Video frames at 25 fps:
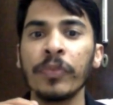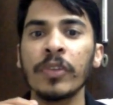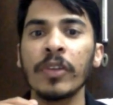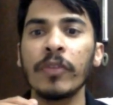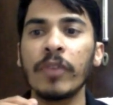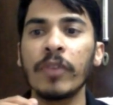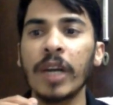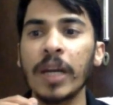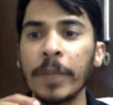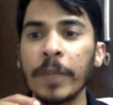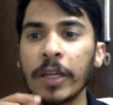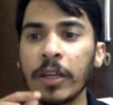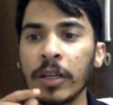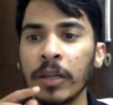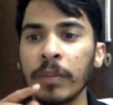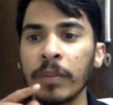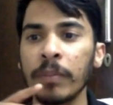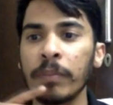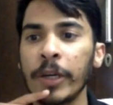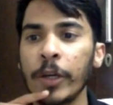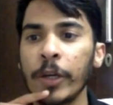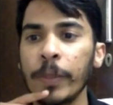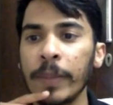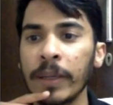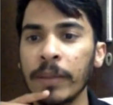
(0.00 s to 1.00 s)
What
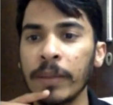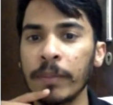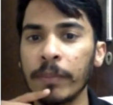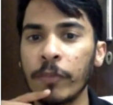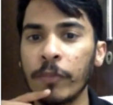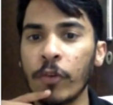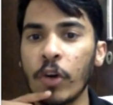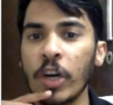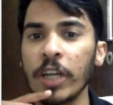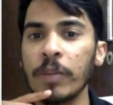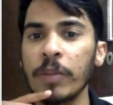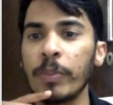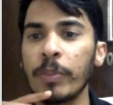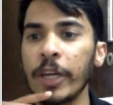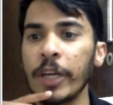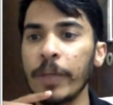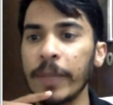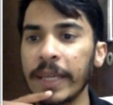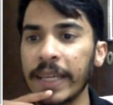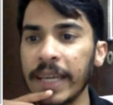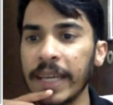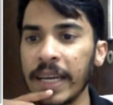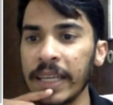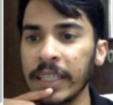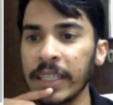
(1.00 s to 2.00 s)

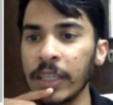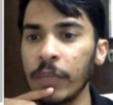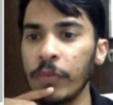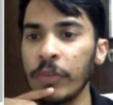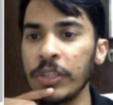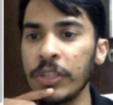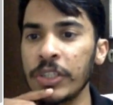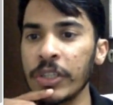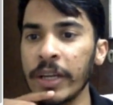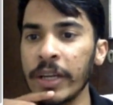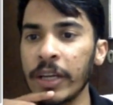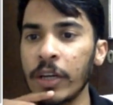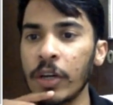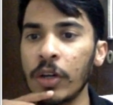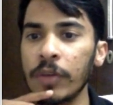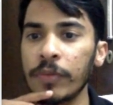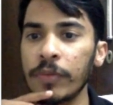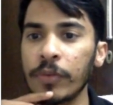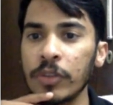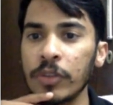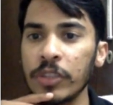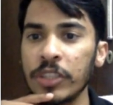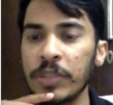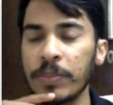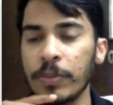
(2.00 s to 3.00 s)
biomechanical feature account
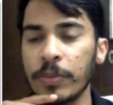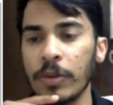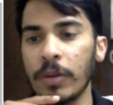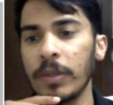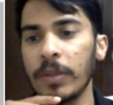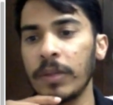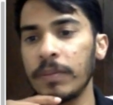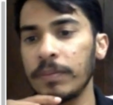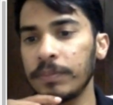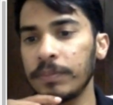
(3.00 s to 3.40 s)
for this problem?